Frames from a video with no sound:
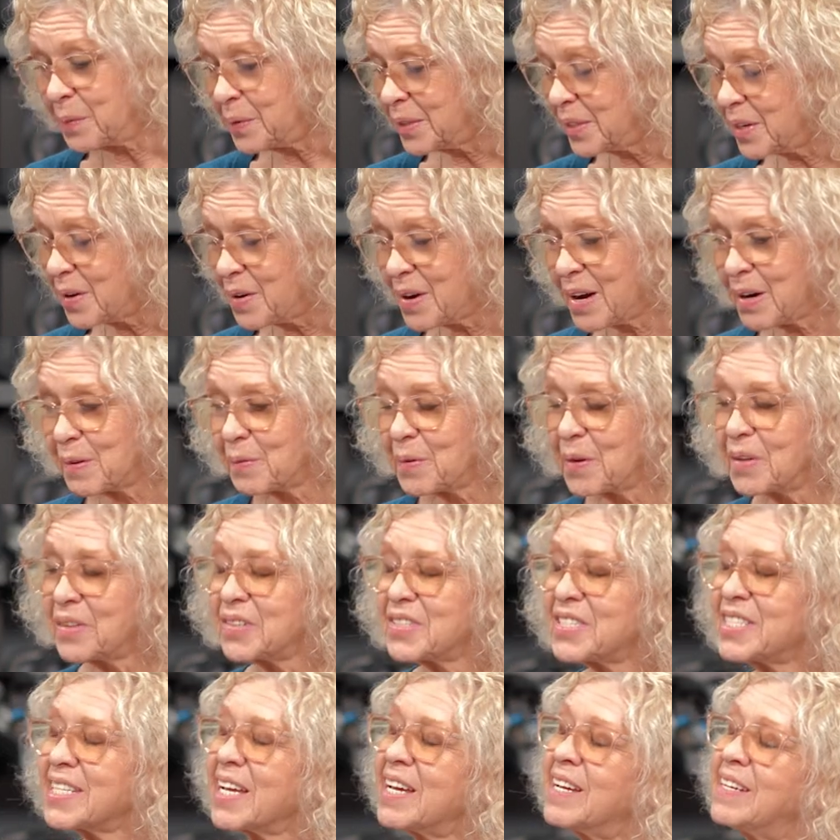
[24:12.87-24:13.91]
We go out
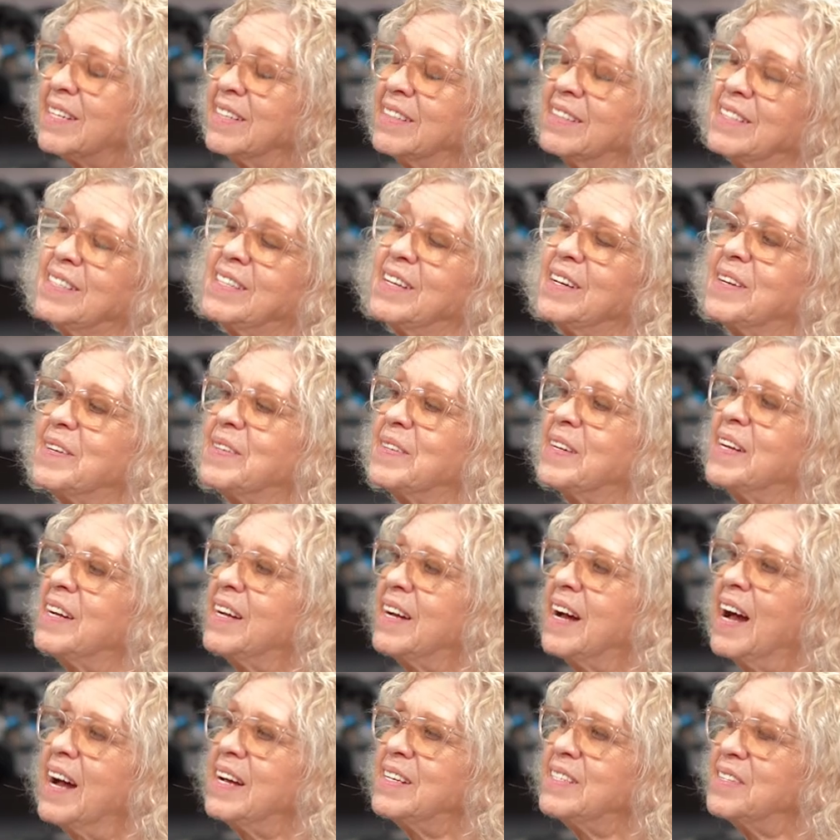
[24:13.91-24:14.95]
roller skating, so
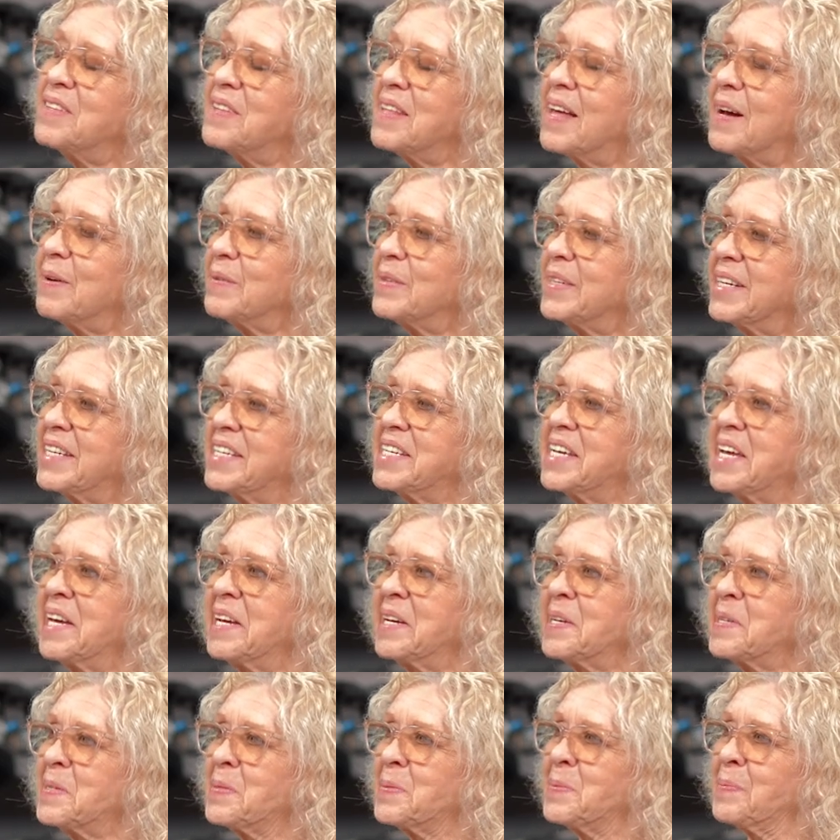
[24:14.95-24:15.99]
yeah. I do that when I
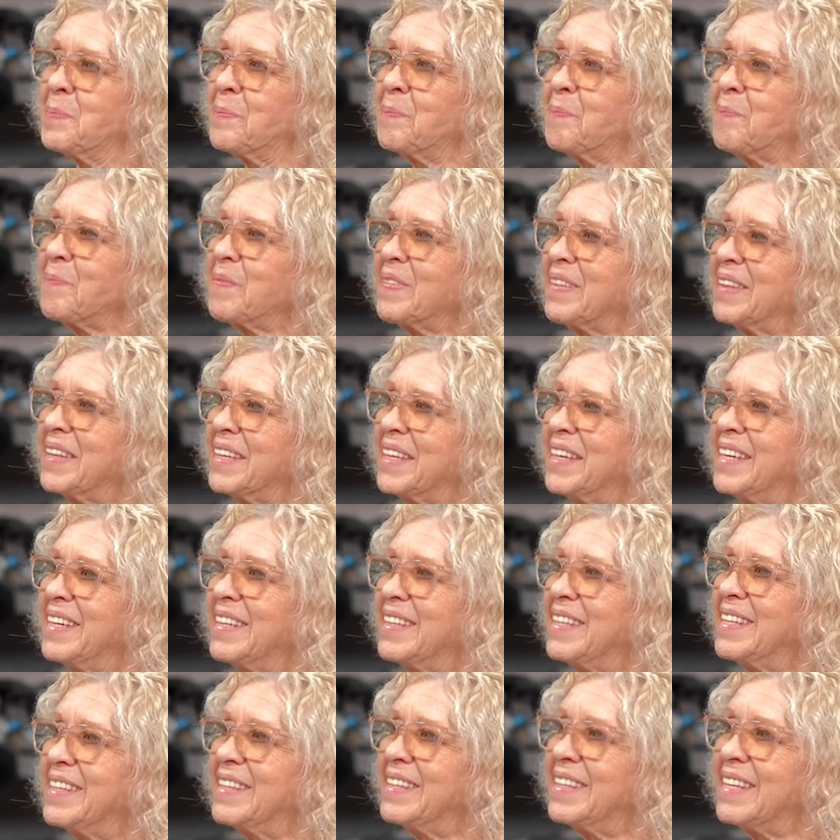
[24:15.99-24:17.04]
can. Oh, that's
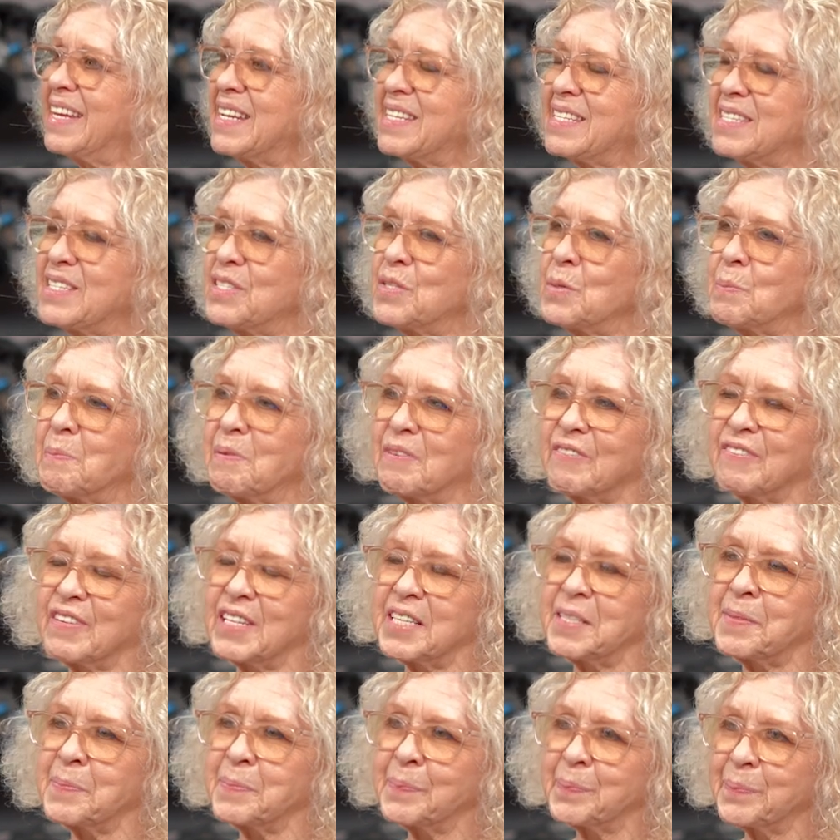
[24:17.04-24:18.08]
and awesome. That's super
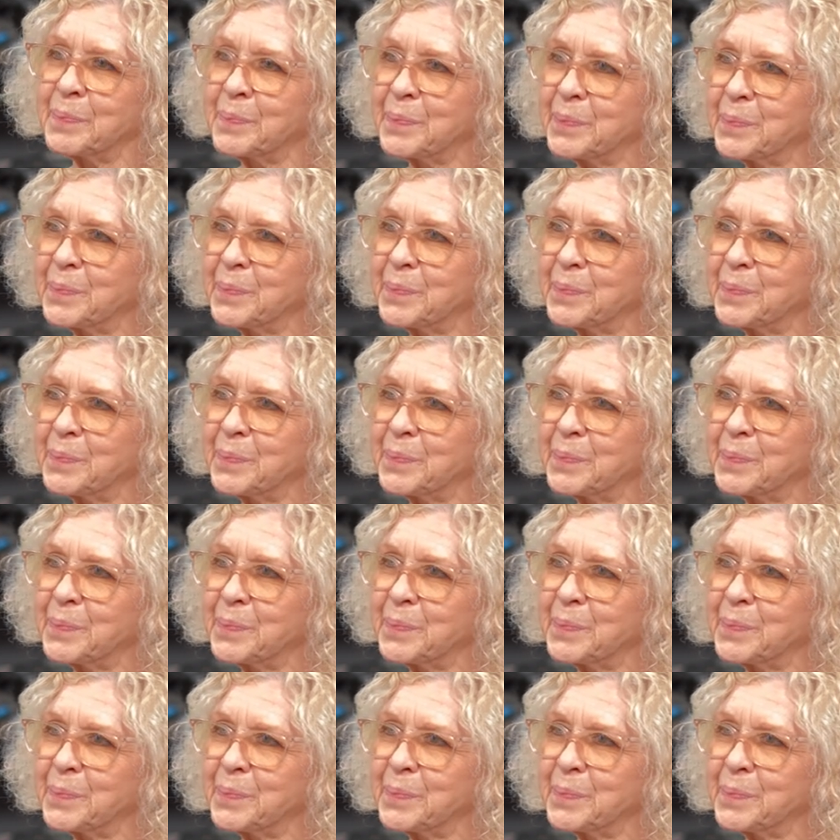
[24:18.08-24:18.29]
fun.